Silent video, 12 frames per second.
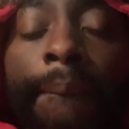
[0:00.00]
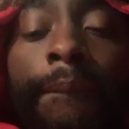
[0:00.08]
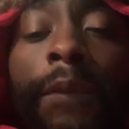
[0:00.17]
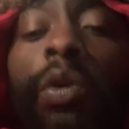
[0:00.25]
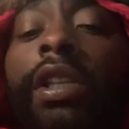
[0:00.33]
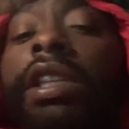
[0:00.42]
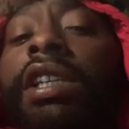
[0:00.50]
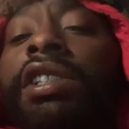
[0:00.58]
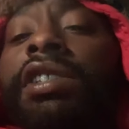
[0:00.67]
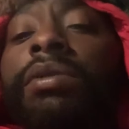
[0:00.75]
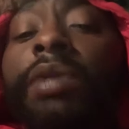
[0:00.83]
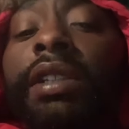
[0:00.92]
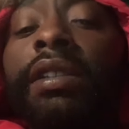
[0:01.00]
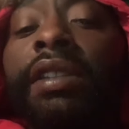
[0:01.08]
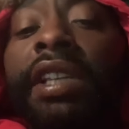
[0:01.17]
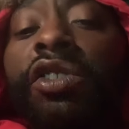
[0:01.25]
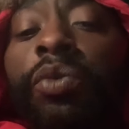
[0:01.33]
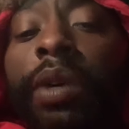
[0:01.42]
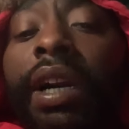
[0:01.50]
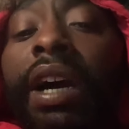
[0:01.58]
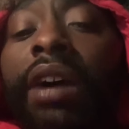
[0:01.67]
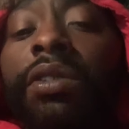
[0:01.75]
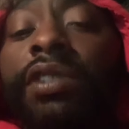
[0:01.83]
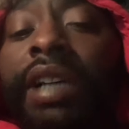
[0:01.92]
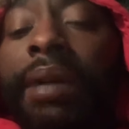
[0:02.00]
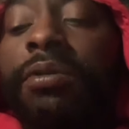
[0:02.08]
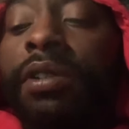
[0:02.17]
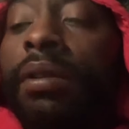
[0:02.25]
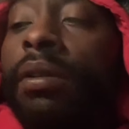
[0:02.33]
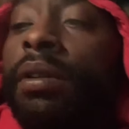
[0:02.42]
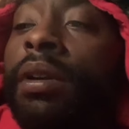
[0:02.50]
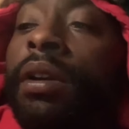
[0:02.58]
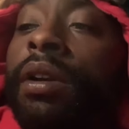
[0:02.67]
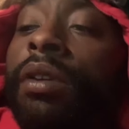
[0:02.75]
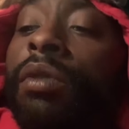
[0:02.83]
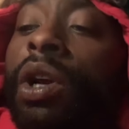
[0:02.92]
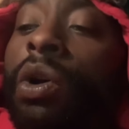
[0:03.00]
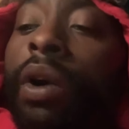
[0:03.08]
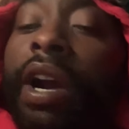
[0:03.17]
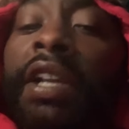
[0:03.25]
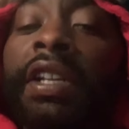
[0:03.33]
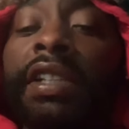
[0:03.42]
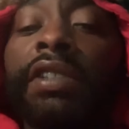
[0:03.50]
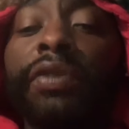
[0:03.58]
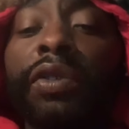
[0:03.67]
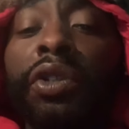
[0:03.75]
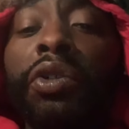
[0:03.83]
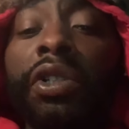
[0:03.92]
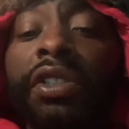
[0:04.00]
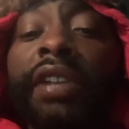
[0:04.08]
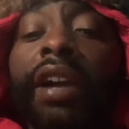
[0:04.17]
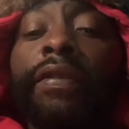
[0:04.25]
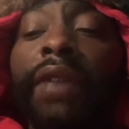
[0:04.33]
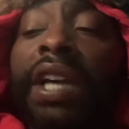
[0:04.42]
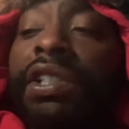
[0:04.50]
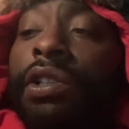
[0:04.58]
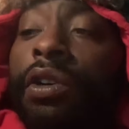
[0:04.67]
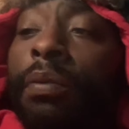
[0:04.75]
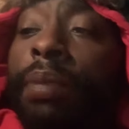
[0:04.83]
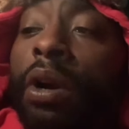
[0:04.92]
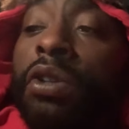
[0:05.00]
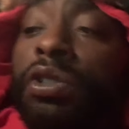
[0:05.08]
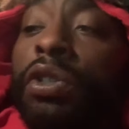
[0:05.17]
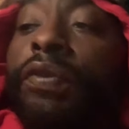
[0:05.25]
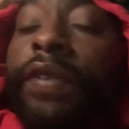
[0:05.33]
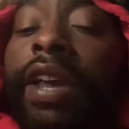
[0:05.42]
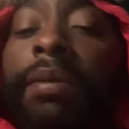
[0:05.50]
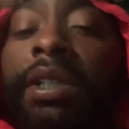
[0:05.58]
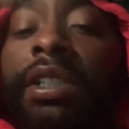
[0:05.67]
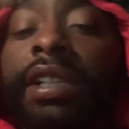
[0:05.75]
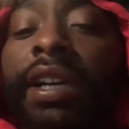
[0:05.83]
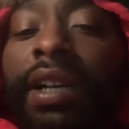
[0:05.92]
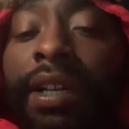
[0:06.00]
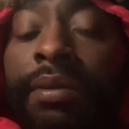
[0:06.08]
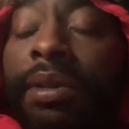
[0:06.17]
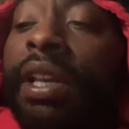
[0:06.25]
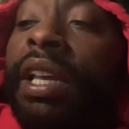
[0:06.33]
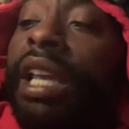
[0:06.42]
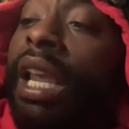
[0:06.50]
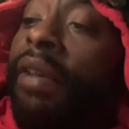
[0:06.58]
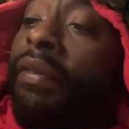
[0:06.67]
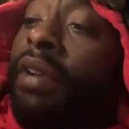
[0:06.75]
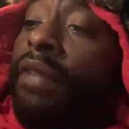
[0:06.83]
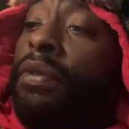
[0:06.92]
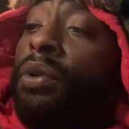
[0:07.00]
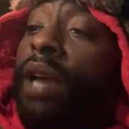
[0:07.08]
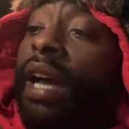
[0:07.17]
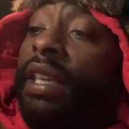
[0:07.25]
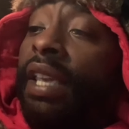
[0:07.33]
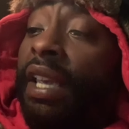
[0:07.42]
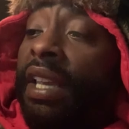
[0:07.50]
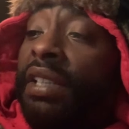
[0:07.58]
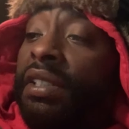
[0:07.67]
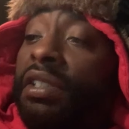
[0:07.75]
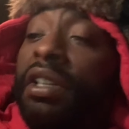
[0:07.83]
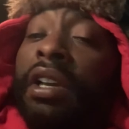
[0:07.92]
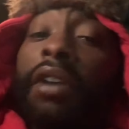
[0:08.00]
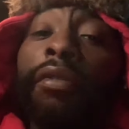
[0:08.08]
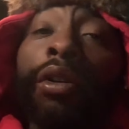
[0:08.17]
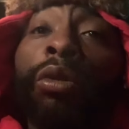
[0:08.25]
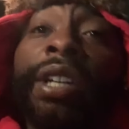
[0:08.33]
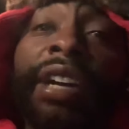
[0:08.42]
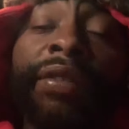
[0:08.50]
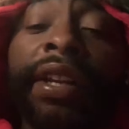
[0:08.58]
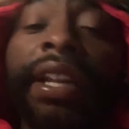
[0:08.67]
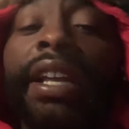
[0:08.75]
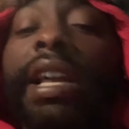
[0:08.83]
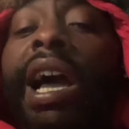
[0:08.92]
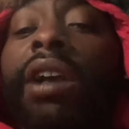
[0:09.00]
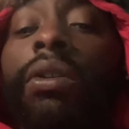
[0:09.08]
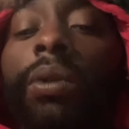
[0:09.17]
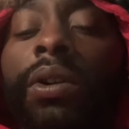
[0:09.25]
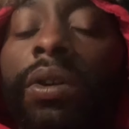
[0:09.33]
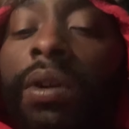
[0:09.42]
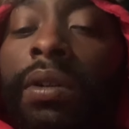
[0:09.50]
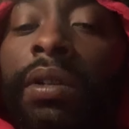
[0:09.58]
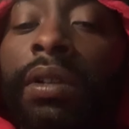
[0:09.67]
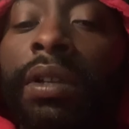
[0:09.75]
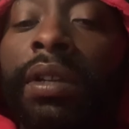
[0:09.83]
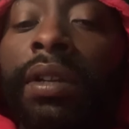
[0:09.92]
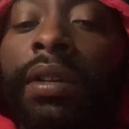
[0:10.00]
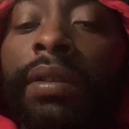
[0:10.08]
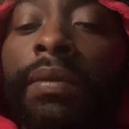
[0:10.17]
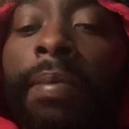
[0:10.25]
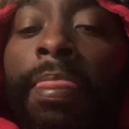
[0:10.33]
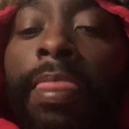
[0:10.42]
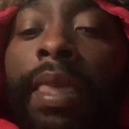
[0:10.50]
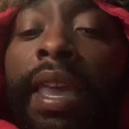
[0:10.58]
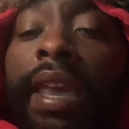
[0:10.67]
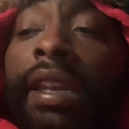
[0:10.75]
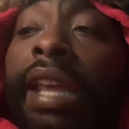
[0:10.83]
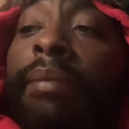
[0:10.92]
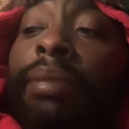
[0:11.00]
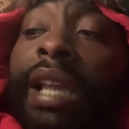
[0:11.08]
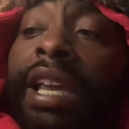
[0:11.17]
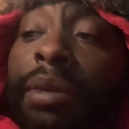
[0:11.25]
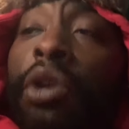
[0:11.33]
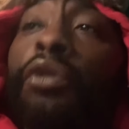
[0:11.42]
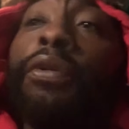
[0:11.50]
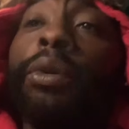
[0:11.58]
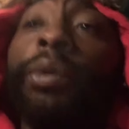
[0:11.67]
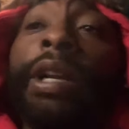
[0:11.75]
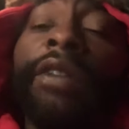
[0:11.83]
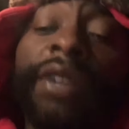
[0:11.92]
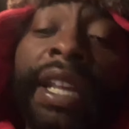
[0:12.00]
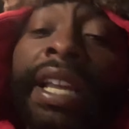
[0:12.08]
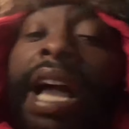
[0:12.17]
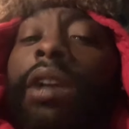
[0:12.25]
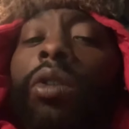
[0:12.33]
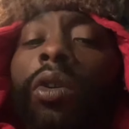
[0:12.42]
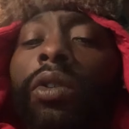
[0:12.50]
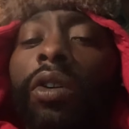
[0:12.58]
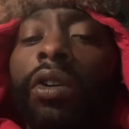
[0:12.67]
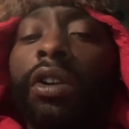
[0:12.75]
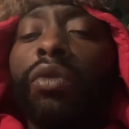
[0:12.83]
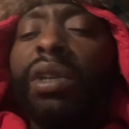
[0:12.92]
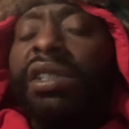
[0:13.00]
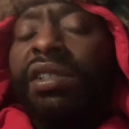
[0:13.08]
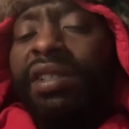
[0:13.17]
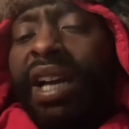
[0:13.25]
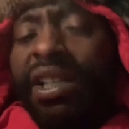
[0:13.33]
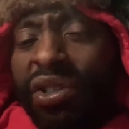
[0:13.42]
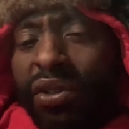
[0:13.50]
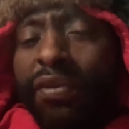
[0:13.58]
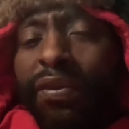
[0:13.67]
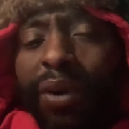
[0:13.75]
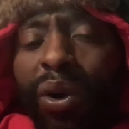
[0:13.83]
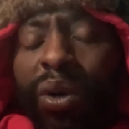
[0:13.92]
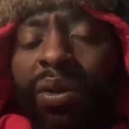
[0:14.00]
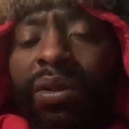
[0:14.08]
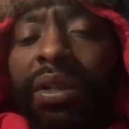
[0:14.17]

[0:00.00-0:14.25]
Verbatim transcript: With these, with these warehouse jobs are requiring is for you to sacrifice your personal family time, even if you got kids, for whatever they got going on. And they blame you for whatever they got going on, which is not your fault.